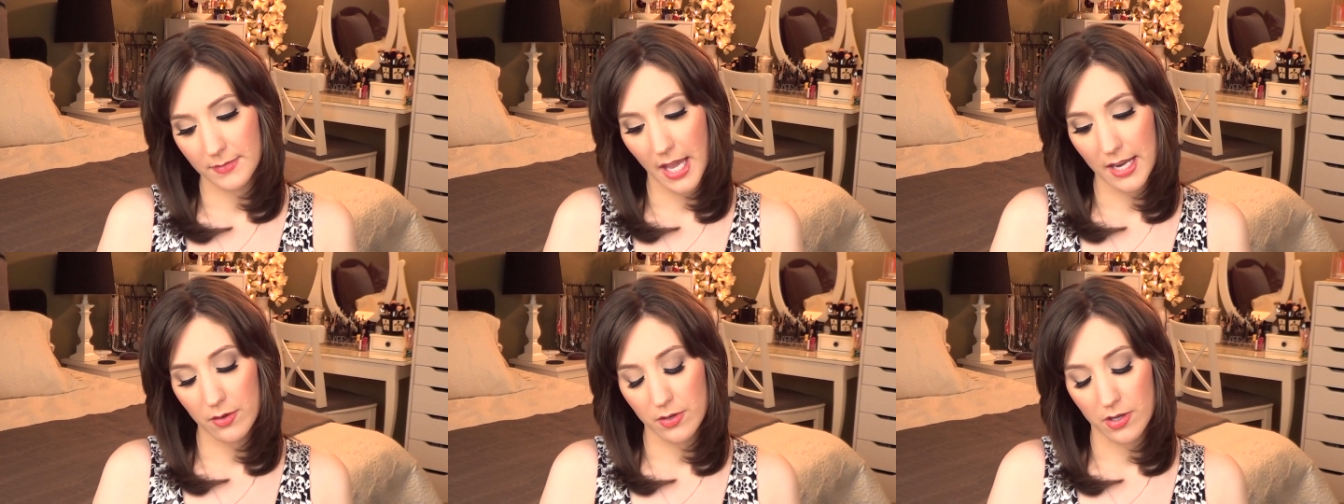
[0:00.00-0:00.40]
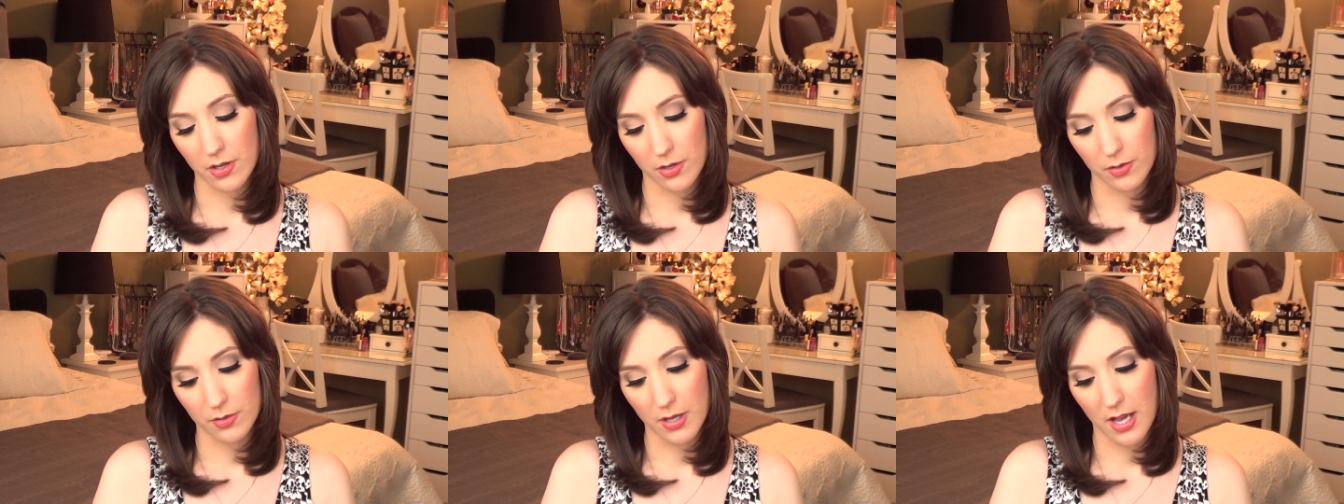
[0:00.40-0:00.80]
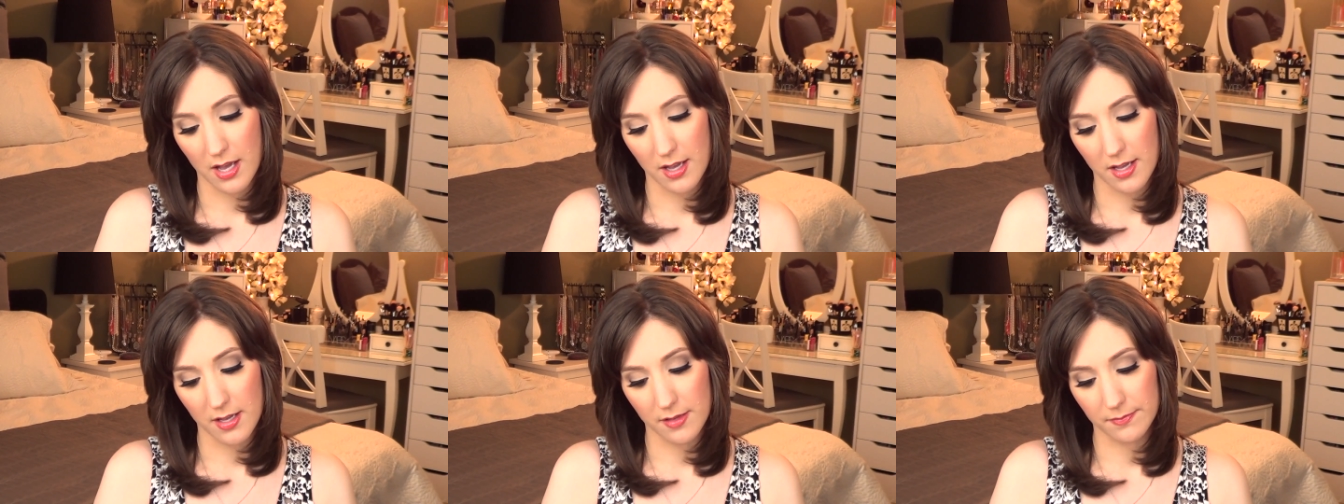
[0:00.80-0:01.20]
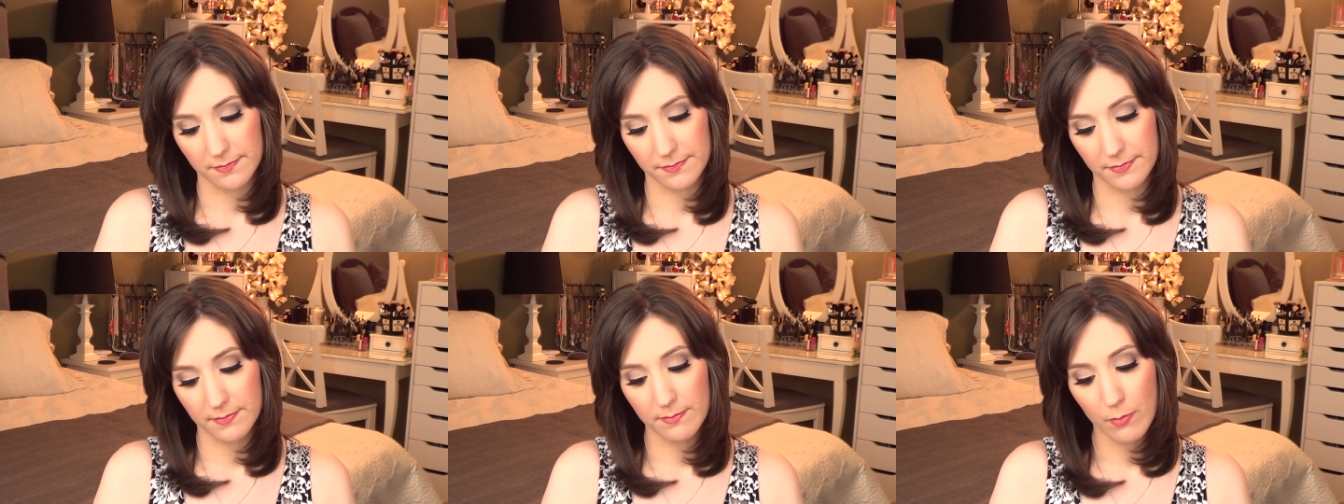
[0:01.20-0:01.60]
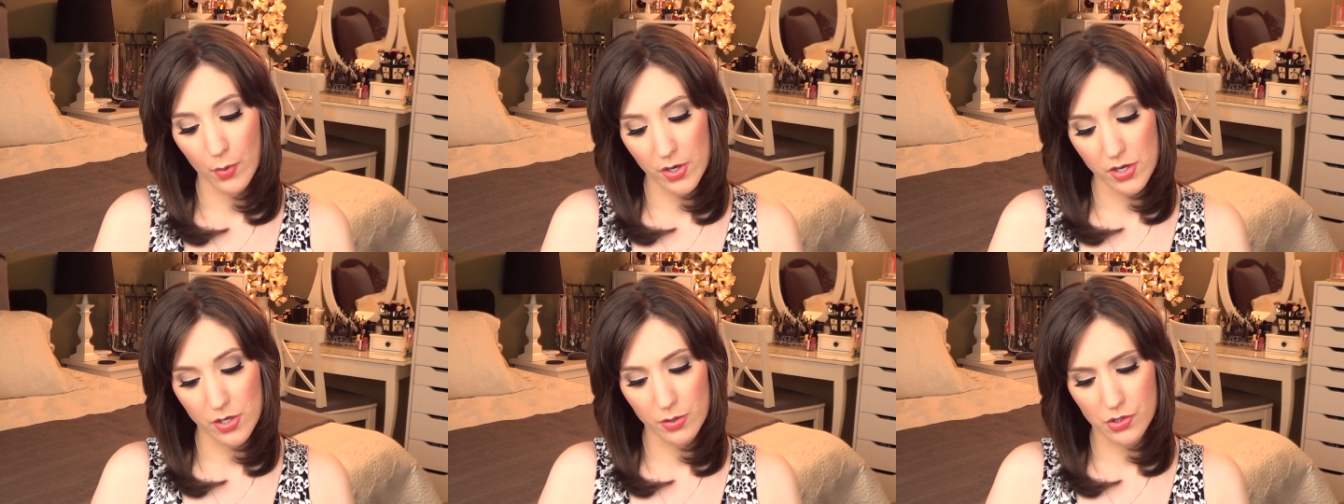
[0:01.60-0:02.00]
I don't know, um,
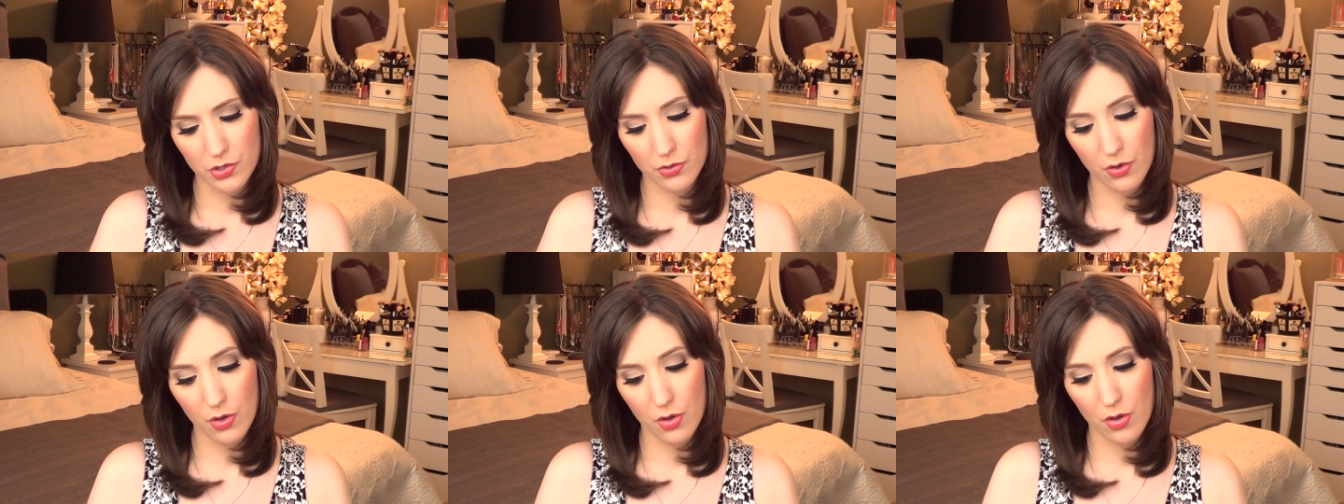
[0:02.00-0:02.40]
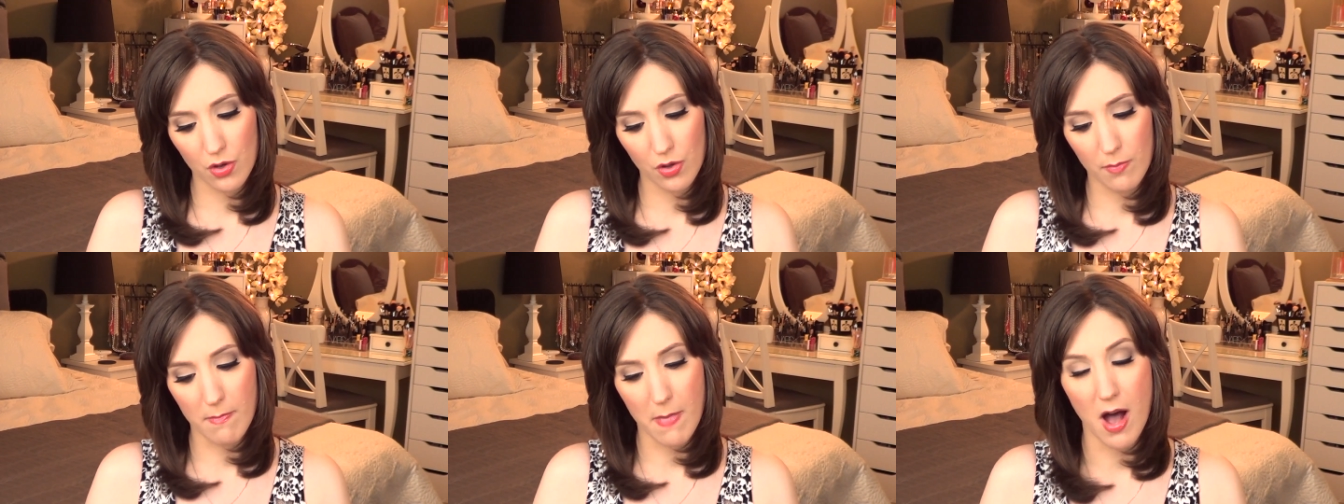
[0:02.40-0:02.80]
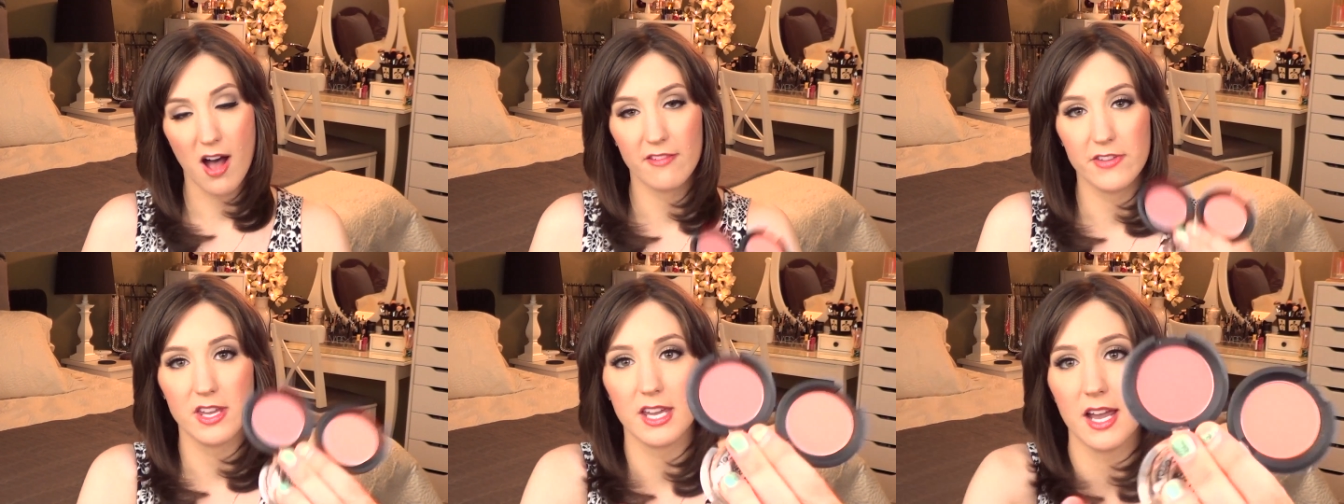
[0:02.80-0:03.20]
more neutral, mauvey